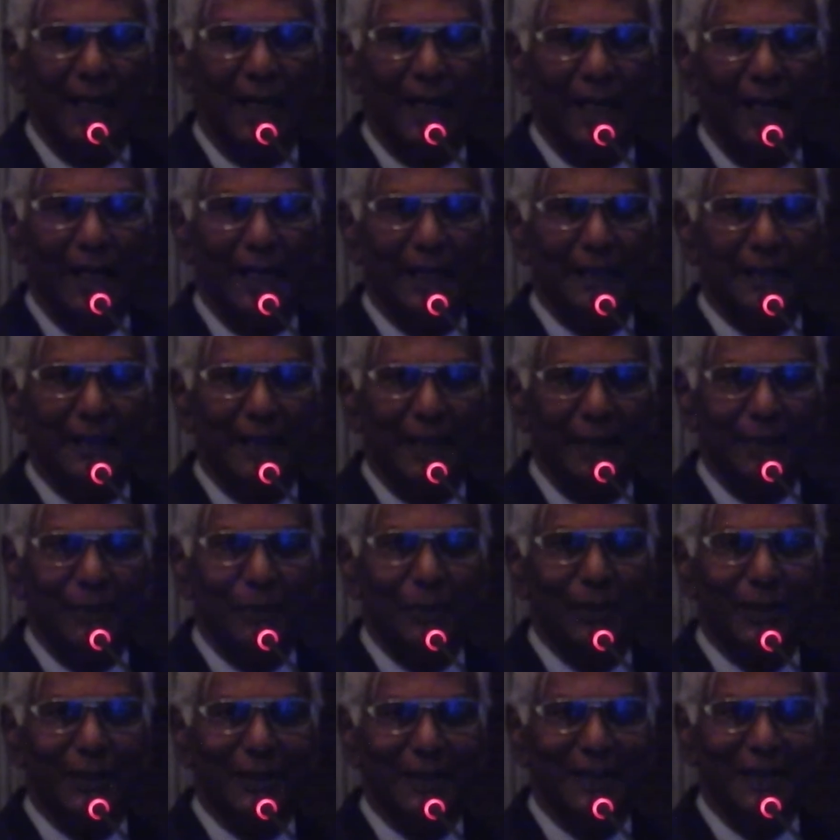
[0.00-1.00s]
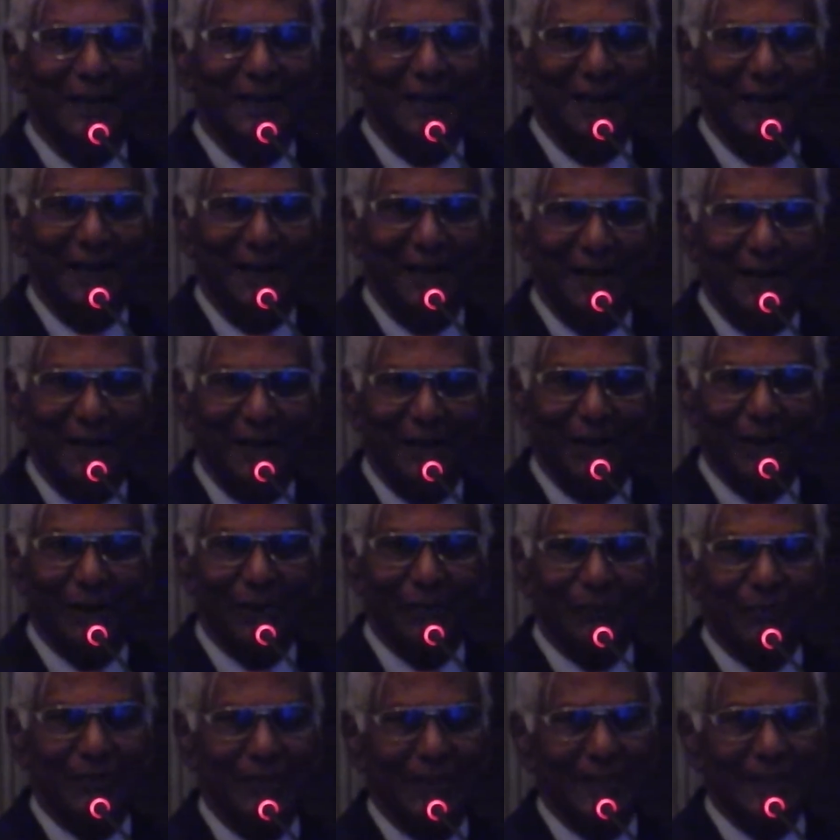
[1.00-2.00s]
and they are doing a lot
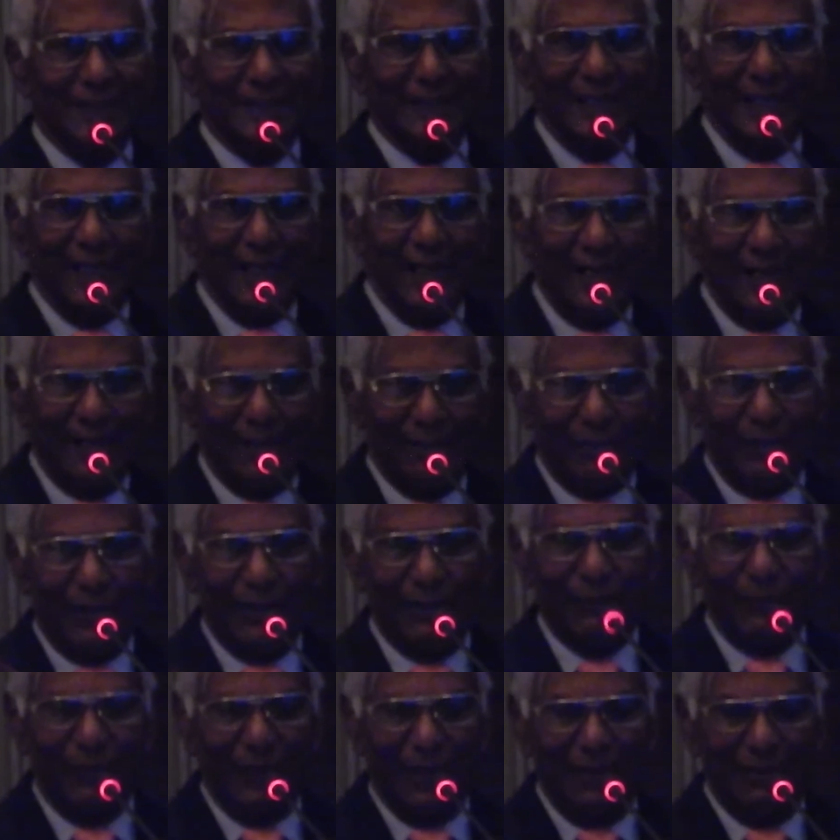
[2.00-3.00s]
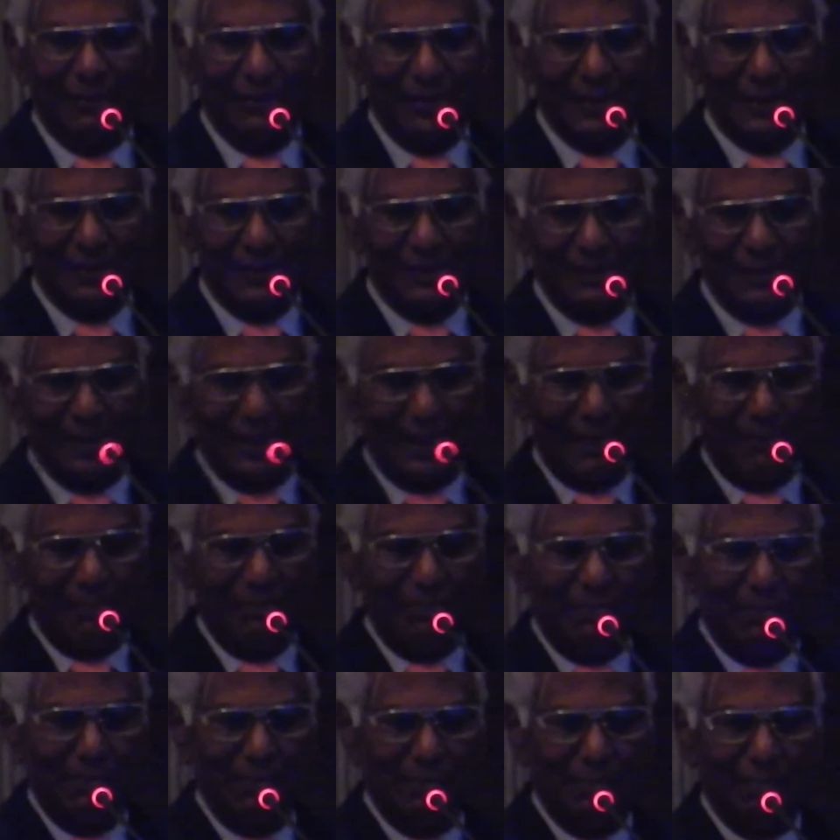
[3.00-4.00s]
of things 24 hours
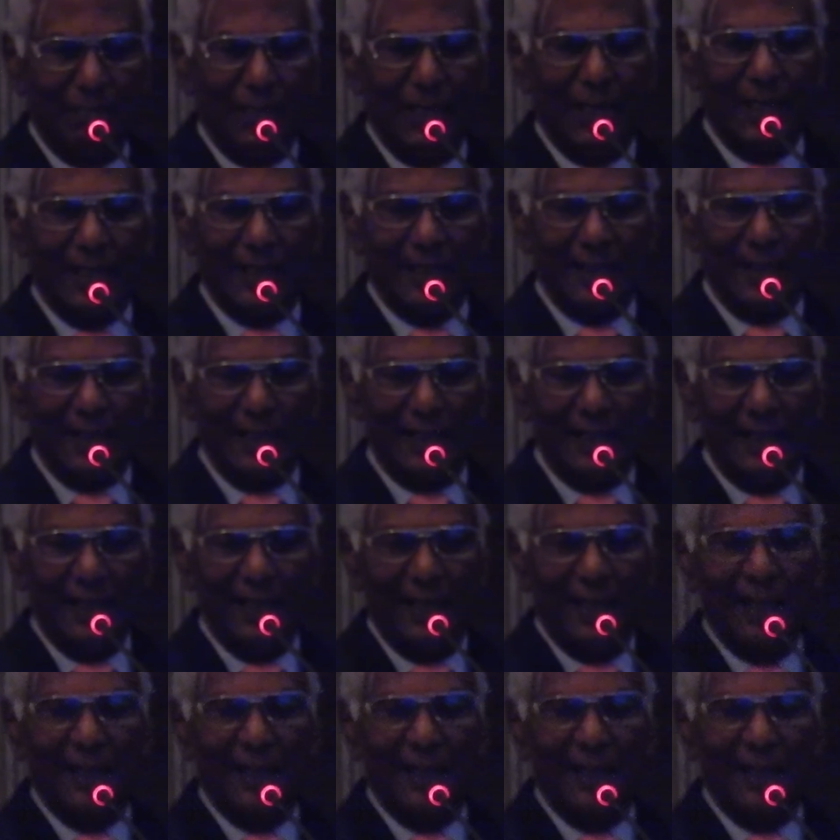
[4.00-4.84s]
barring